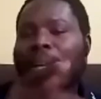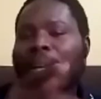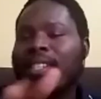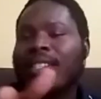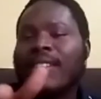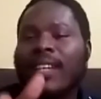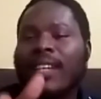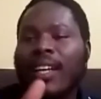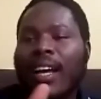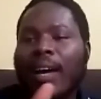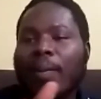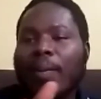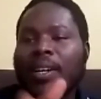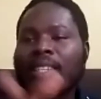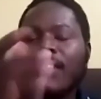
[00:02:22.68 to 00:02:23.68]
I'm, act-
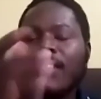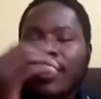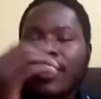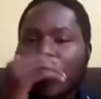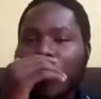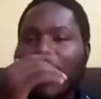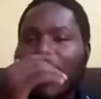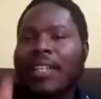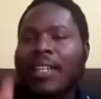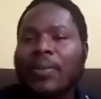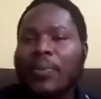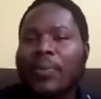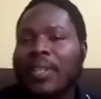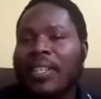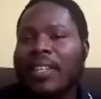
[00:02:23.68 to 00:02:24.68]
I'm actually
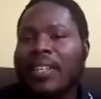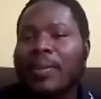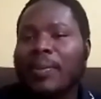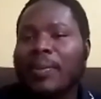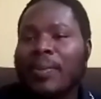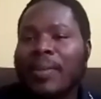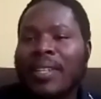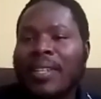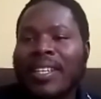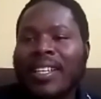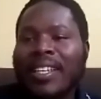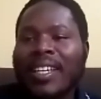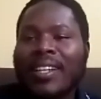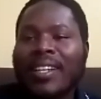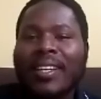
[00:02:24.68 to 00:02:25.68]
working with him
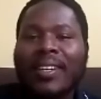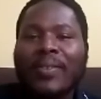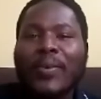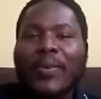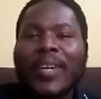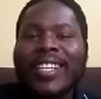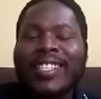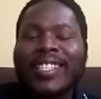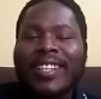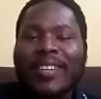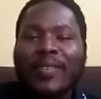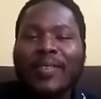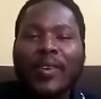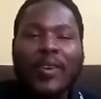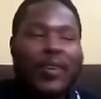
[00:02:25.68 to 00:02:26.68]
in, in ways
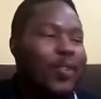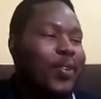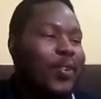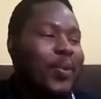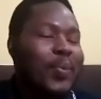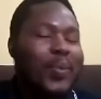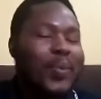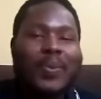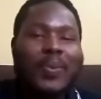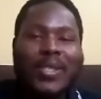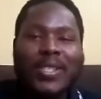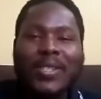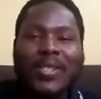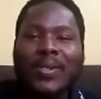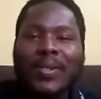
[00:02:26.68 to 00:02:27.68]
that very few people
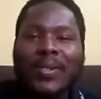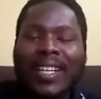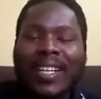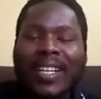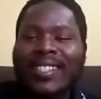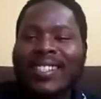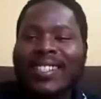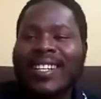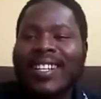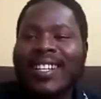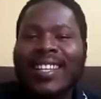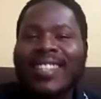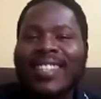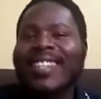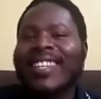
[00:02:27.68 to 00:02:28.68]
do understand.
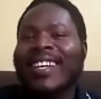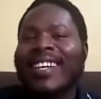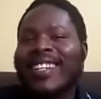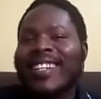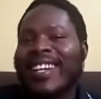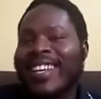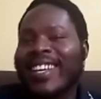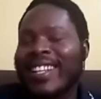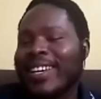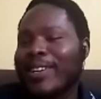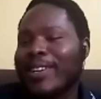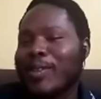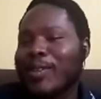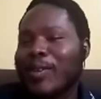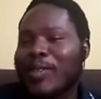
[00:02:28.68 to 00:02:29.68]
I think that's another
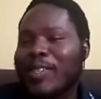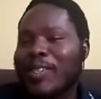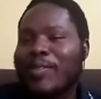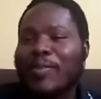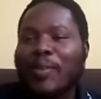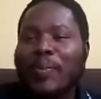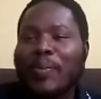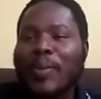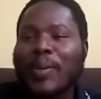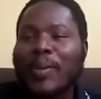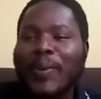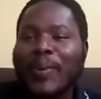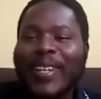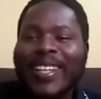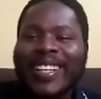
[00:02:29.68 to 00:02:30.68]
exclusive for
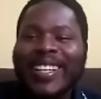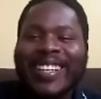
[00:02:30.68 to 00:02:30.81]
people.